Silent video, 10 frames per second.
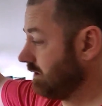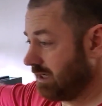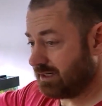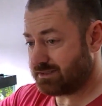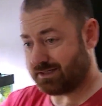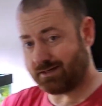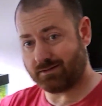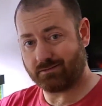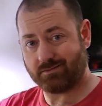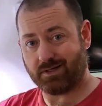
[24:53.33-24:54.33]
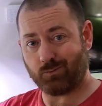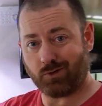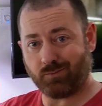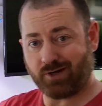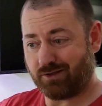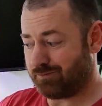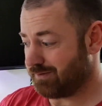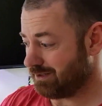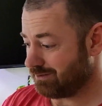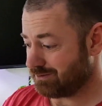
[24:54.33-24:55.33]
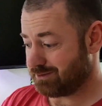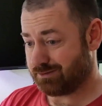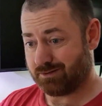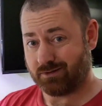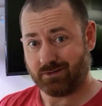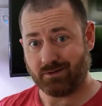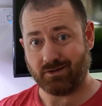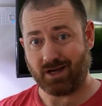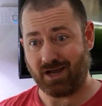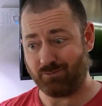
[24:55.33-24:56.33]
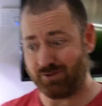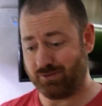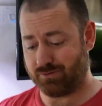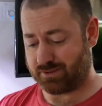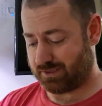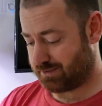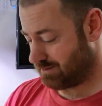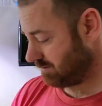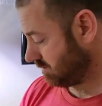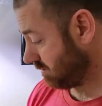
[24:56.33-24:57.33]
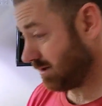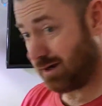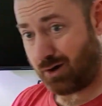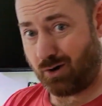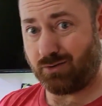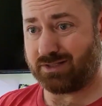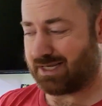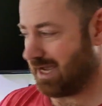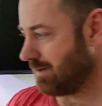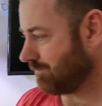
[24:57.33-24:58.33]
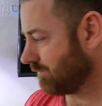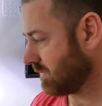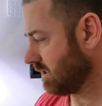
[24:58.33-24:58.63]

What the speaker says: And like I said in one of my other videos, I reuse these all the time.